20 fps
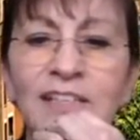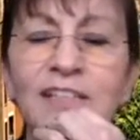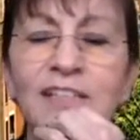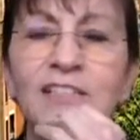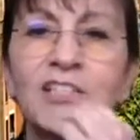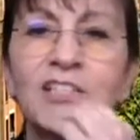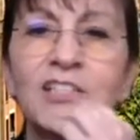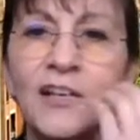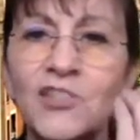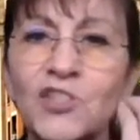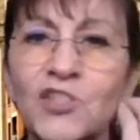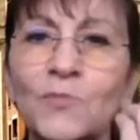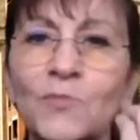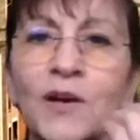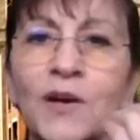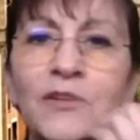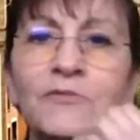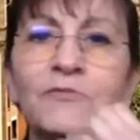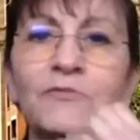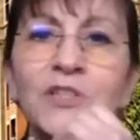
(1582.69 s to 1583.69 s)
can touch
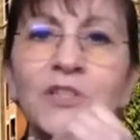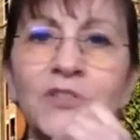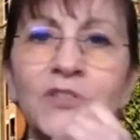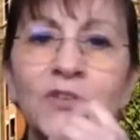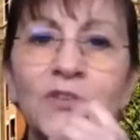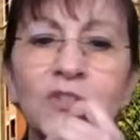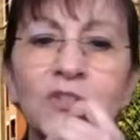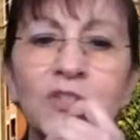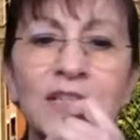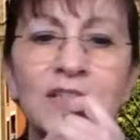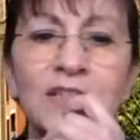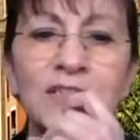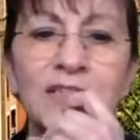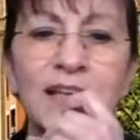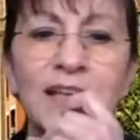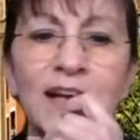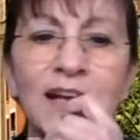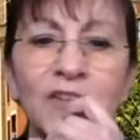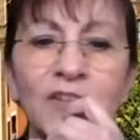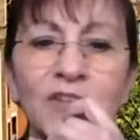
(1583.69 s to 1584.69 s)
upon research and
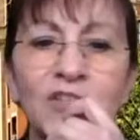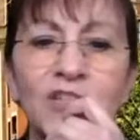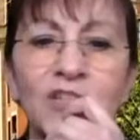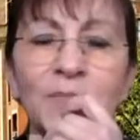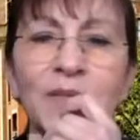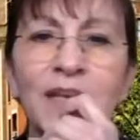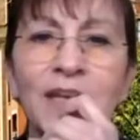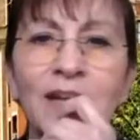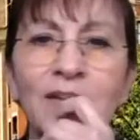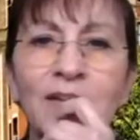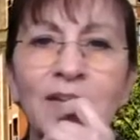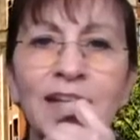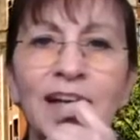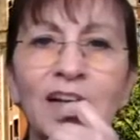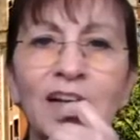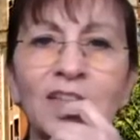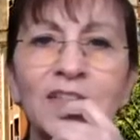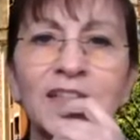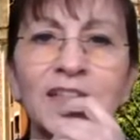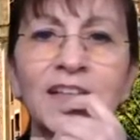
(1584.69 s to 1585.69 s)
scholarship carried
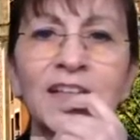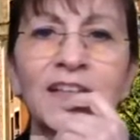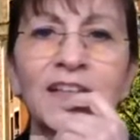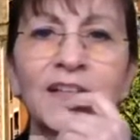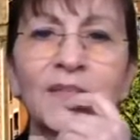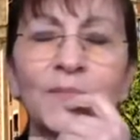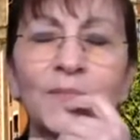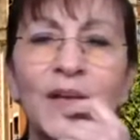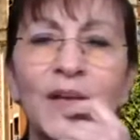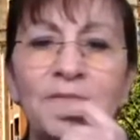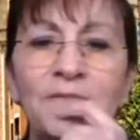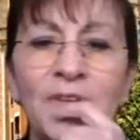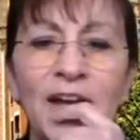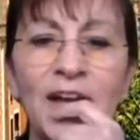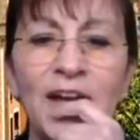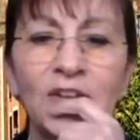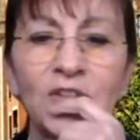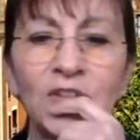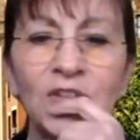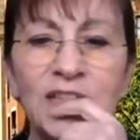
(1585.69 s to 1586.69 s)
out by
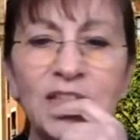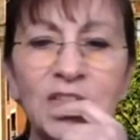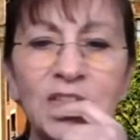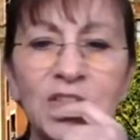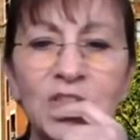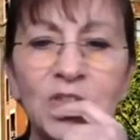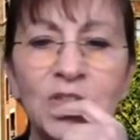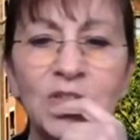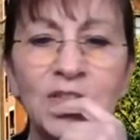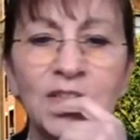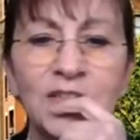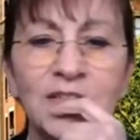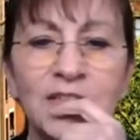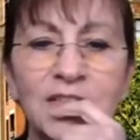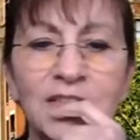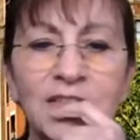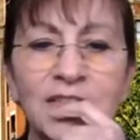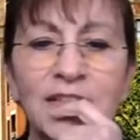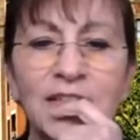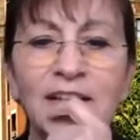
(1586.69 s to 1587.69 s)
faculty and
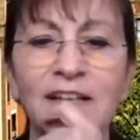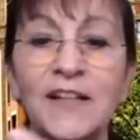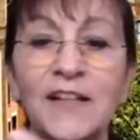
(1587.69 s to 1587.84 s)
students.